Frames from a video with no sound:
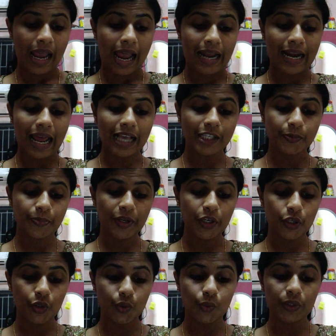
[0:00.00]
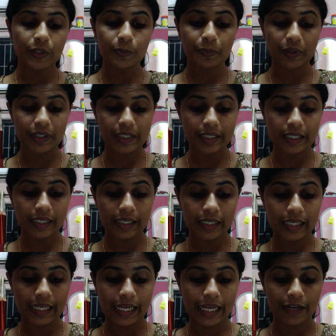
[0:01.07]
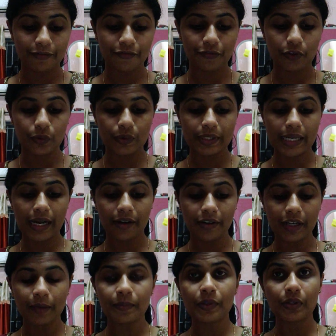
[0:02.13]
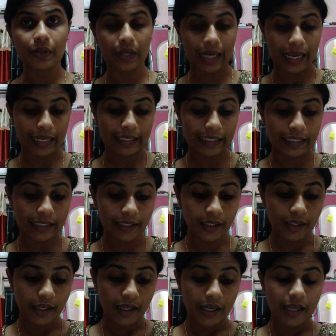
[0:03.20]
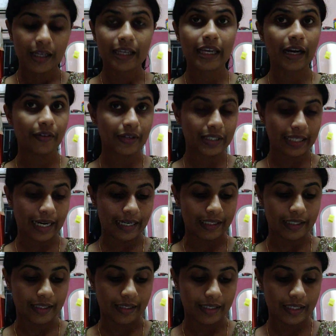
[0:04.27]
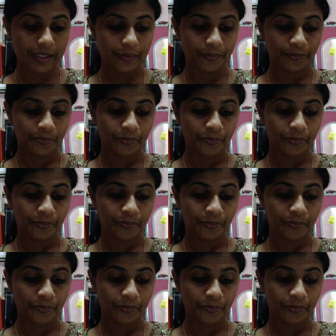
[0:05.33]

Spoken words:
and has been used particularly in Fusarium solani keratitis.